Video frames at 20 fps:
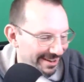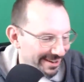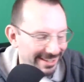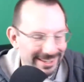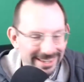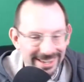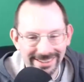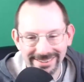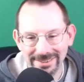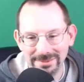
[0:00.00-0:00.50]
to
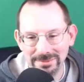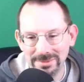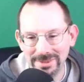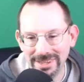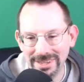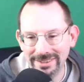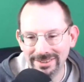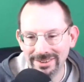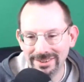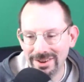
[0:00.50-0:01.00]
get some
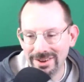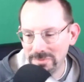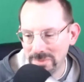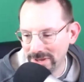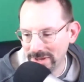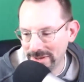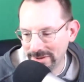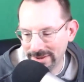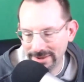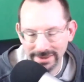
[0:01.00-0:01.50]
things off
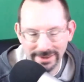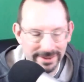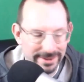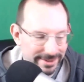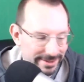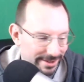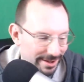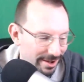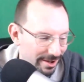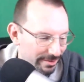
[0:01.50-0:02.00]

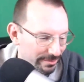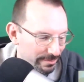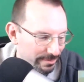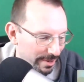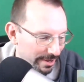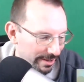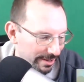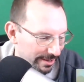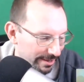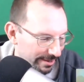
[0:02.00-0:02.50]

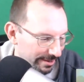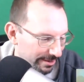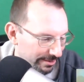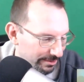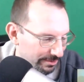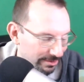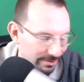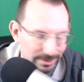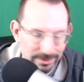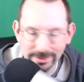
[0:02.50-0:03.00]
my
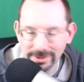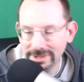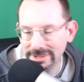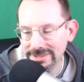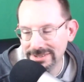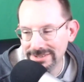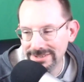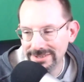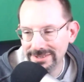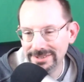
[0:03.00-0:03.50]
to-do
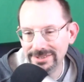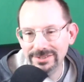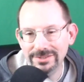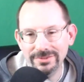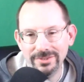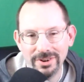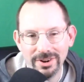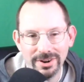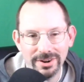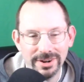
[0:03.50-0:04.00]
list, as
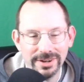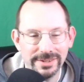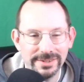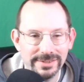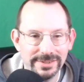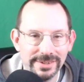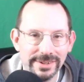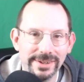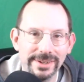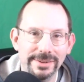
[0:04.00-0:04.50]
far
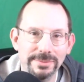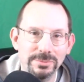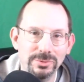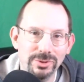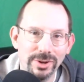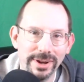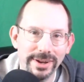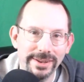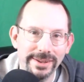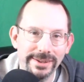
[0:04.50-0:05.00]
as
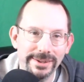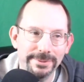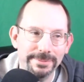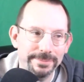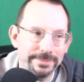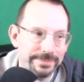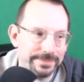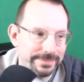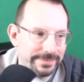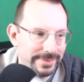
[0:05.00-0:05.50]
trying to
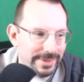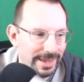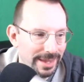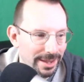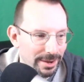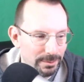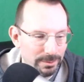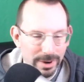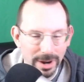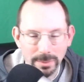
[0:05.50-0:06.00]

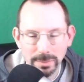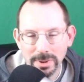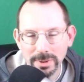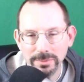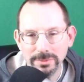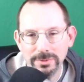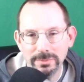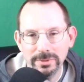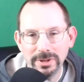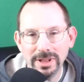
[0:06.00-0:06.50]
wrap
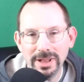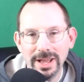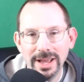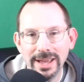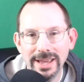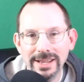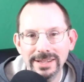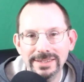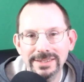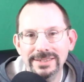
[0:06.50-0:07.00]
up some
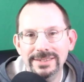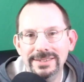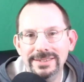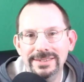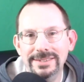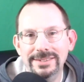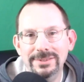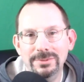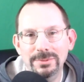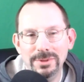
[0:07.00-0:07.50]

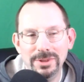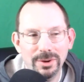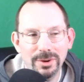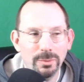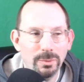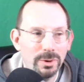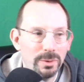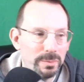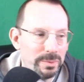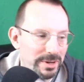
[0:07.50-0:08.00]
clients with their
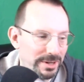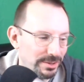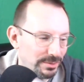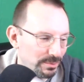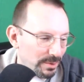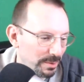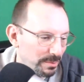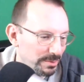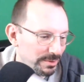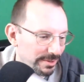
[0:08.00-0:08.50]
WordPress
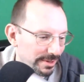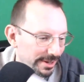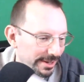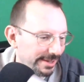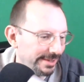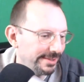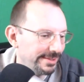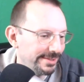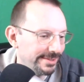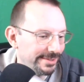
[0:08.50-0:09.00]

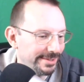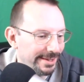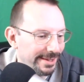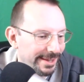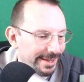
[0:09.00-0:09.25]
websites.